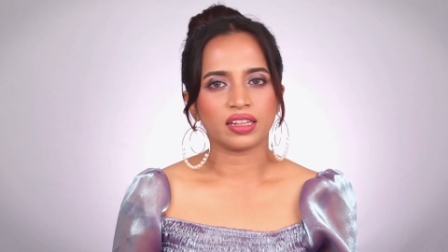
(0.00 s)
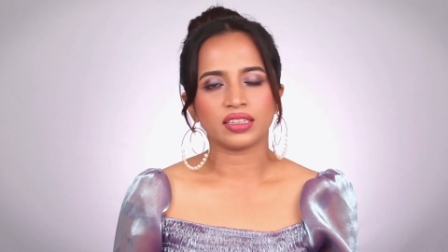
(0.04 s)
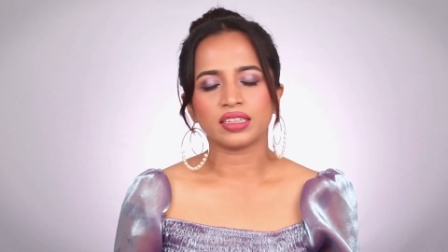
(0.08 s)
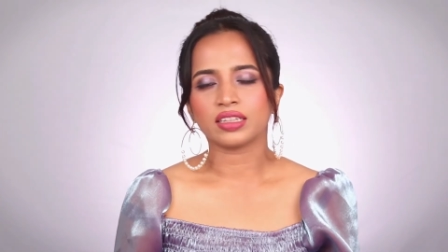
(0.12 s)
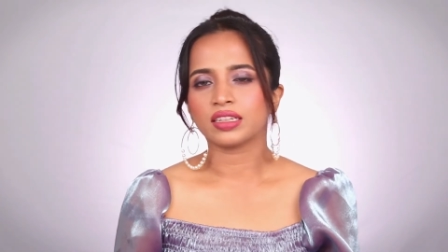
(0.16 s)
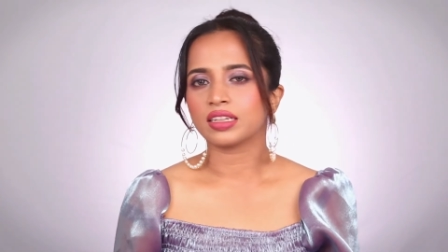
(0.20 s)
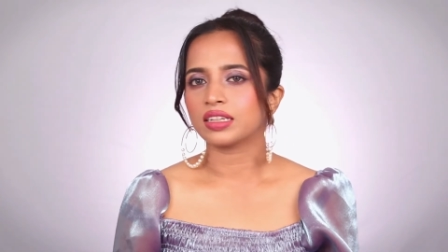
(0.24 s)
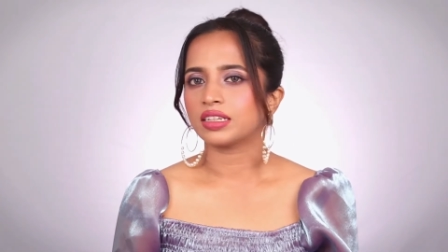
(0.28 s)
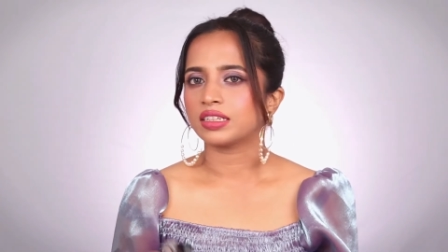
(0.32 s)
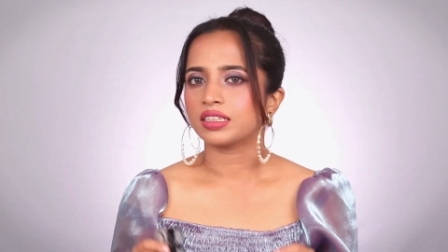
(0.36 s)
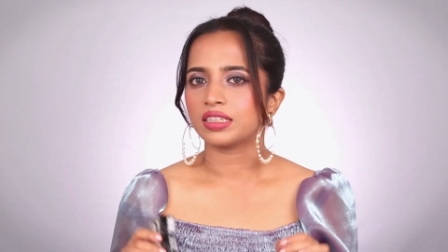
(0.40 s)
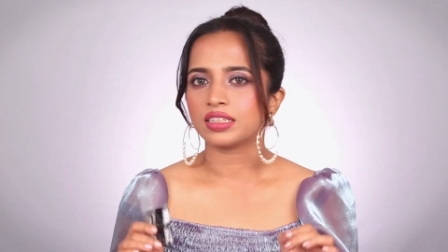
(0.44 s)
I
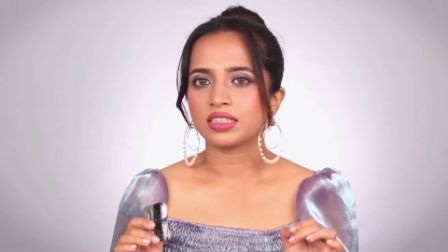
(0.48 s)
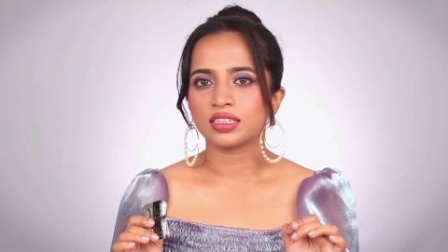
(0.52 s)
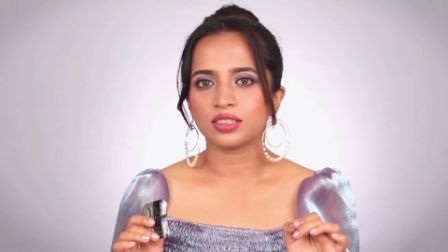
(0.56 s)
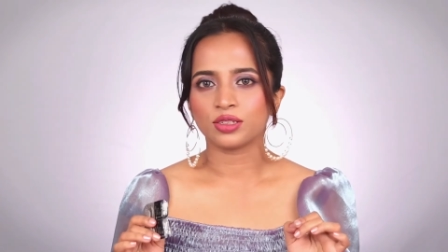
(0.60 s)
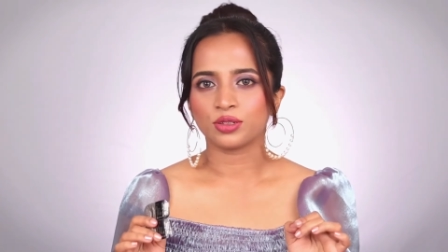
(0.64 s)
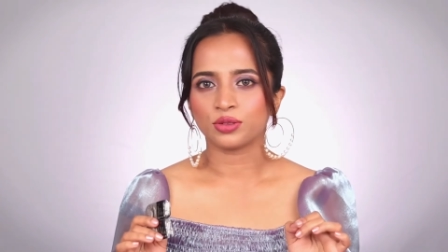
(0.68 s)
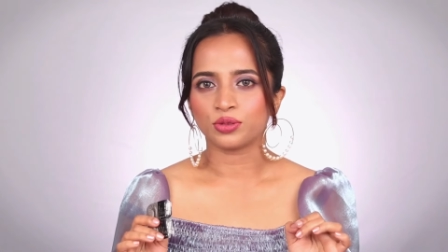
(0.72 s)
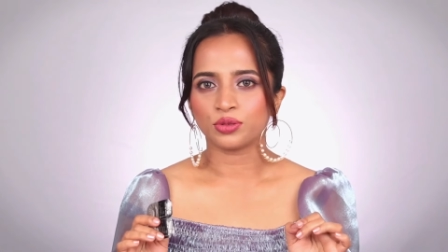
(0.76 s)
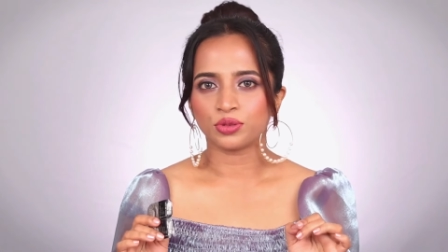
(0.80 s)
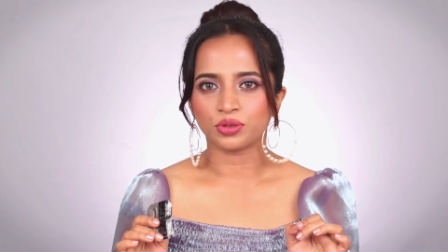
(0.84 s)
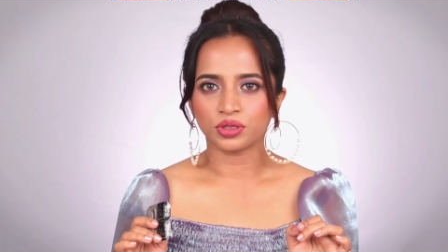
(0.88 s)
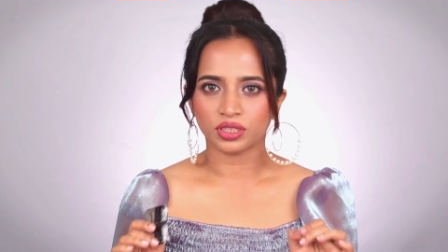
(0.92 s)
think it
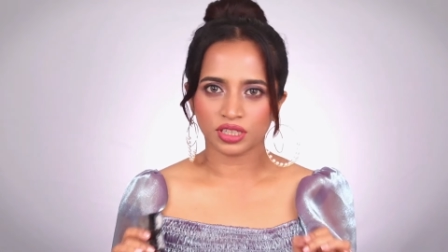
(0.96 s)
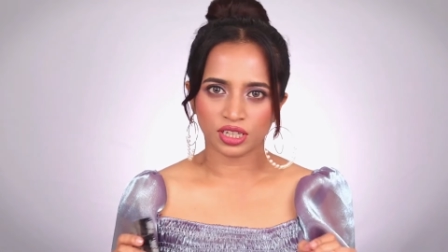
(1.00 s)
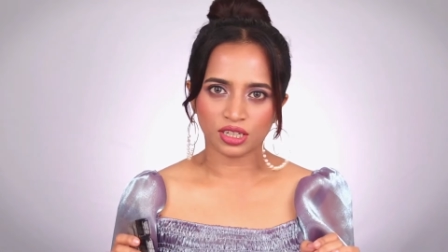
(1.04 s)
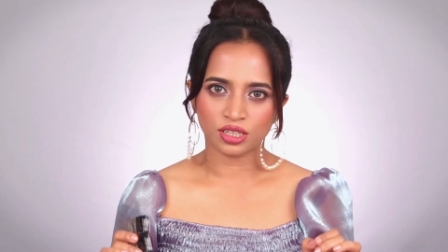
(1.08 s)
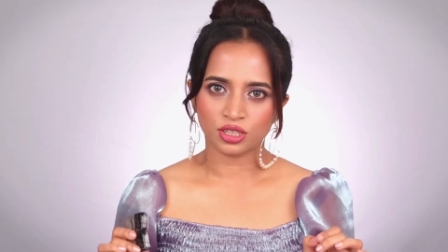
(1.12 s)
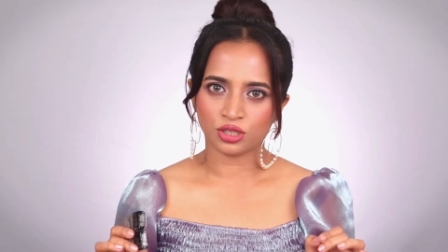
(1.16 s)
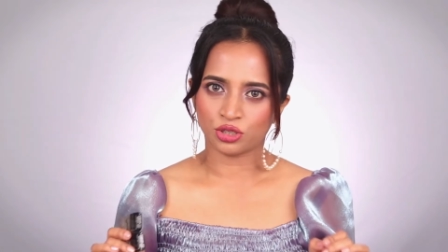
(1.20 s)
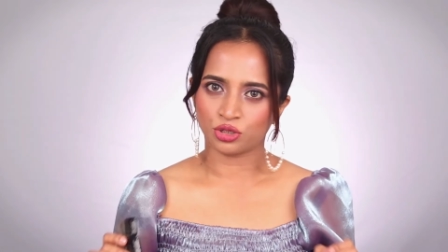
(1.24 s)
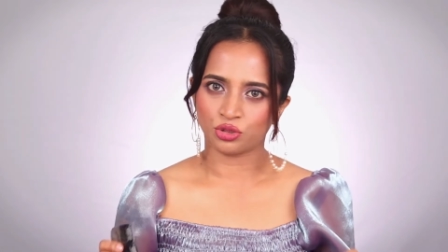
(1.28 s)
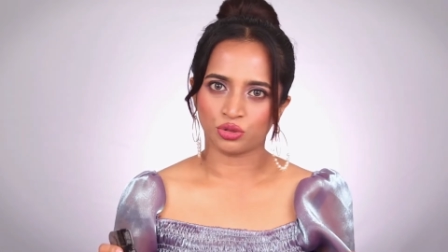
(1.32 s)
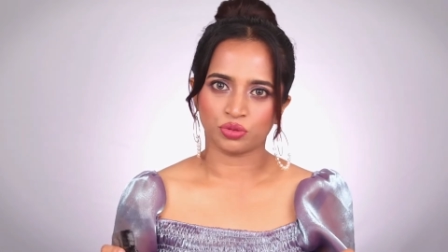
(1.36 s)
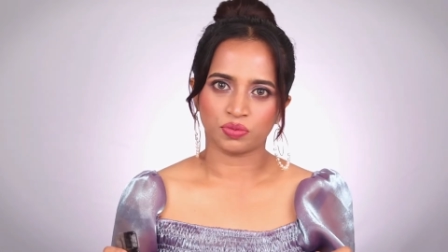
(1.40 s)
is
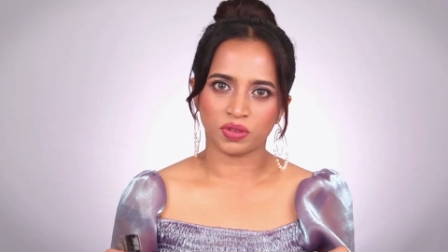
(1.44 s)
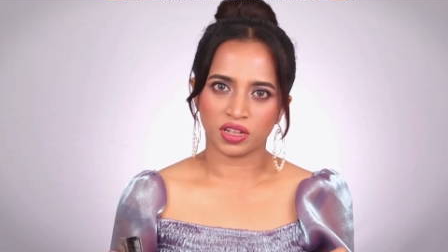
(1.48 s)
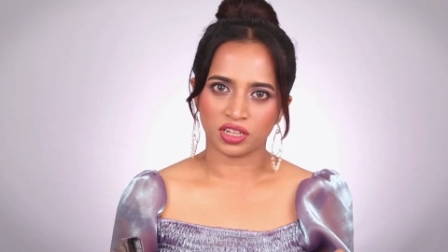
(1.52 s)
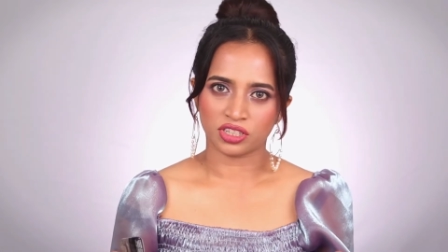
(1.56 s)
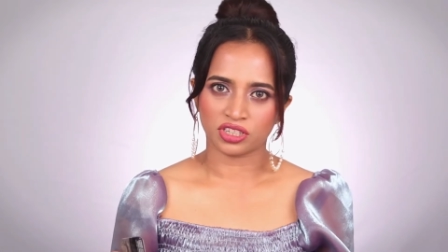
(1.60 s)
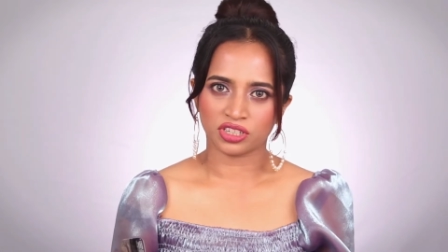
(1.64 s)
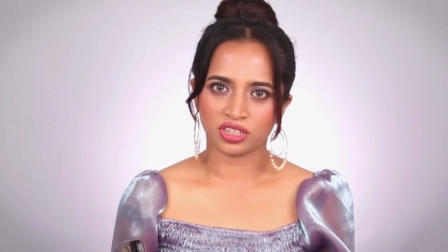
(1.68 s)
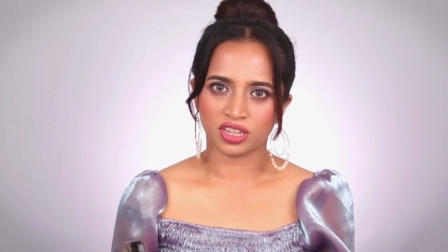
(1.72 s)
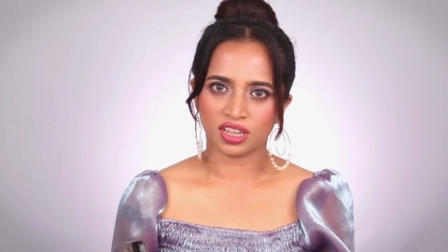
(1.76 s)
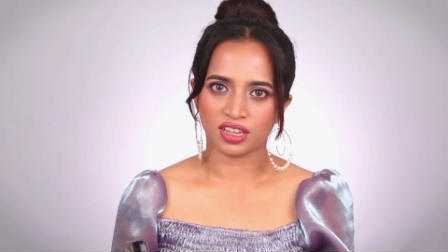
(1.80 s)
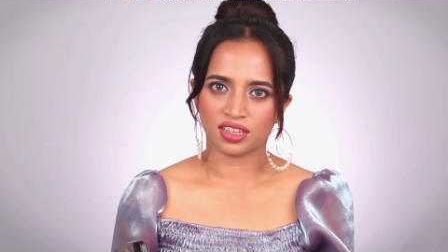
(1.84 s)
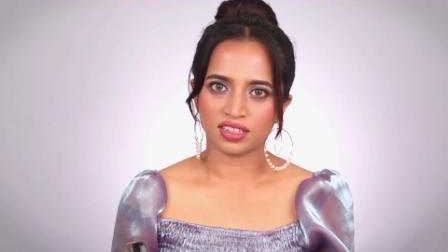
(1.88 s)
really too
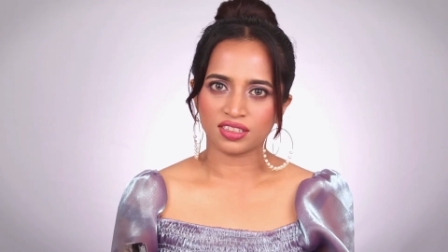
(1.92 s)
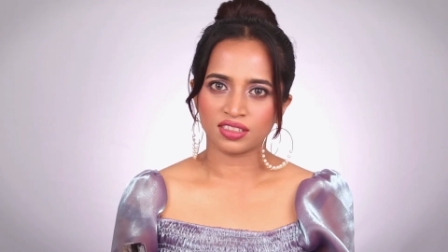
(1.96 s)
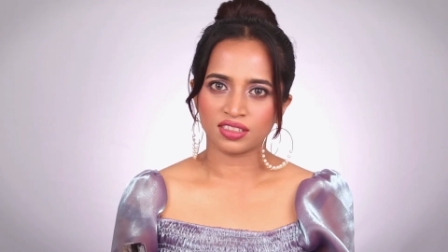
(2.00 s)
much,